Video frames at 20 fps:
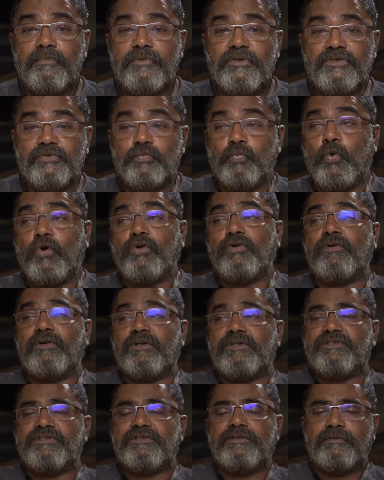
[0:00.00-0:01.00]
just
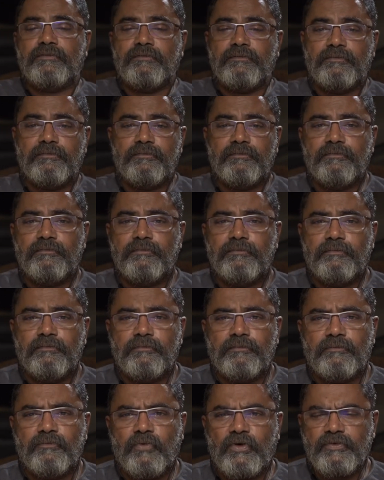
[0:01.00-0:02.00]
wanderers.
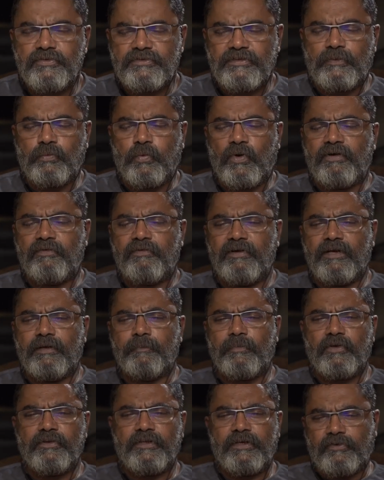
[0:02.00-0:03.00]
What was that wandering
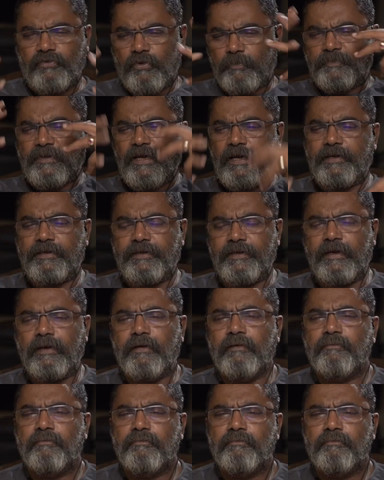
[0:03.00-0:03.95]
about? They dropped the idea.